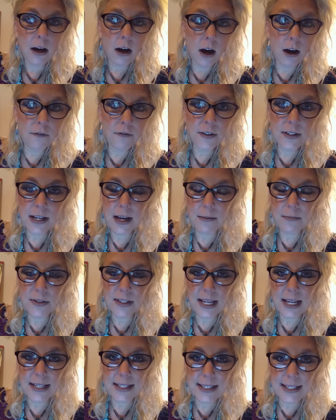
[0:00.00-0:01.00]
oftentimes
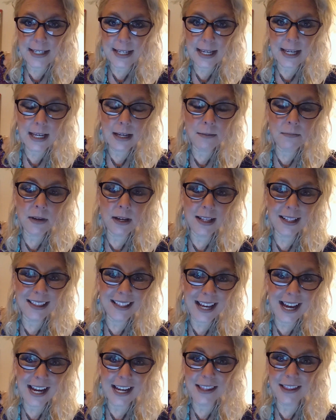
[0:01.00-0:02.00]
they seem
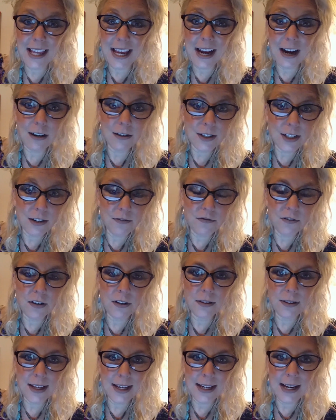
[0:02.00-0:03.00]
like they are
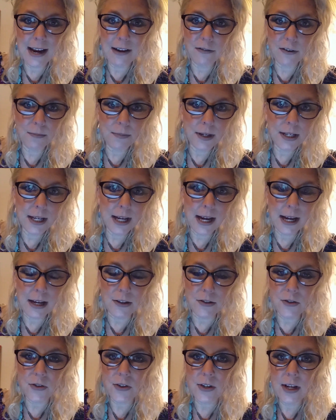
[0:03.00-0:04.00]
different than everybody
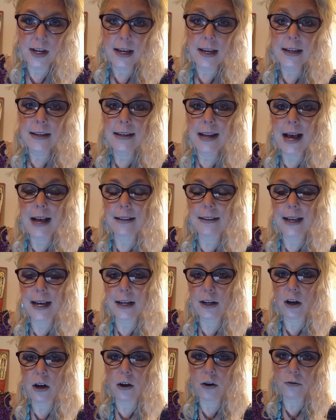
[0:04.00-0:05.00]
else. Not
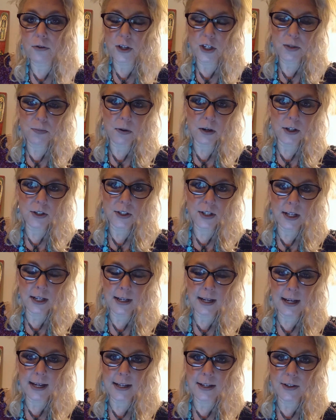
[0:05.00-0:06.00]
like, oh, this
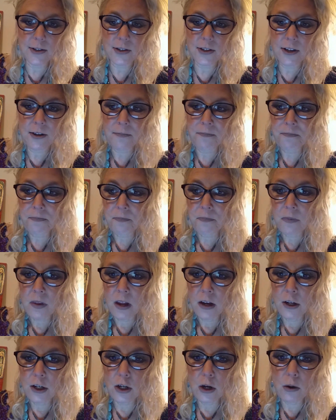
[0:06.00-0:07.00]
person is,
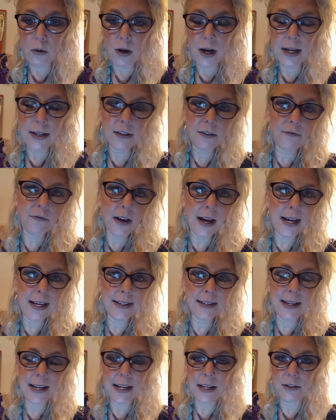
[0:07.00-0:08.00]
you know, uh,
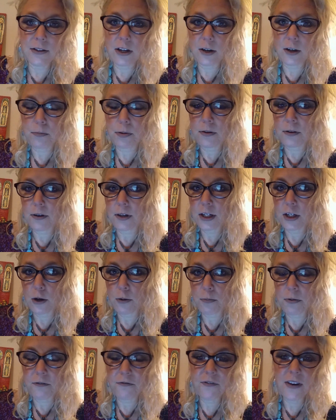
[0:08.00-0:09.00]
defined in their, you
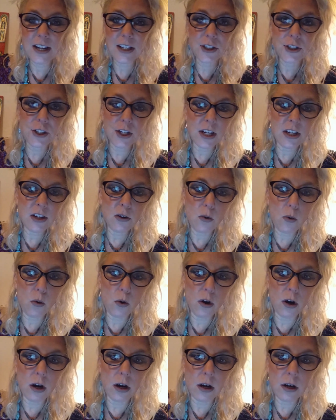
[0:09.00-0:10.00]
know, profession
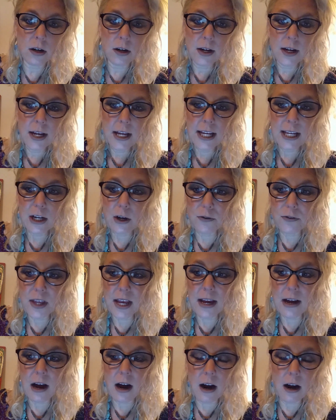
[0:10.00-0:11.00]
or, you know,
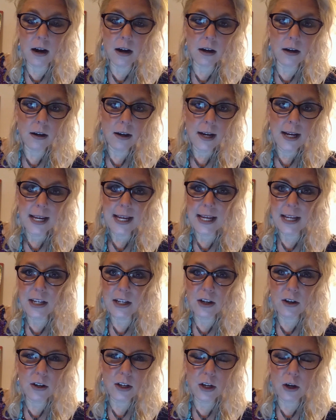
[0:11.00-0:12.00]
they are
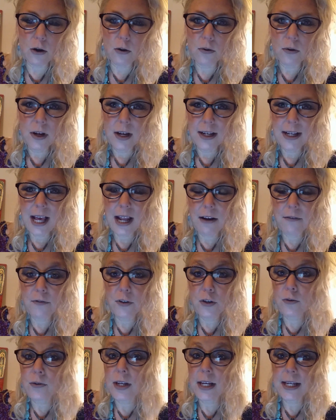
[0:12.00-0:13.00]
idio, you know, kind
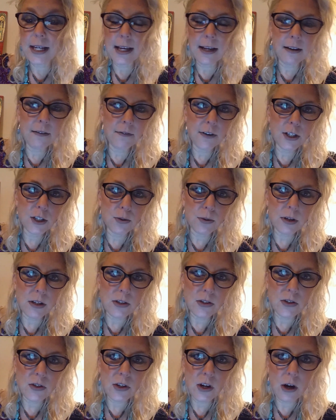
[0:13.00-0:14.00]
of unique
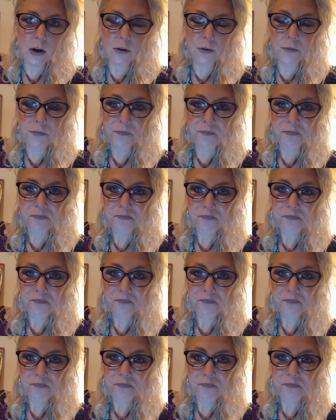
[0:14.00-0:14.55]
individuals. So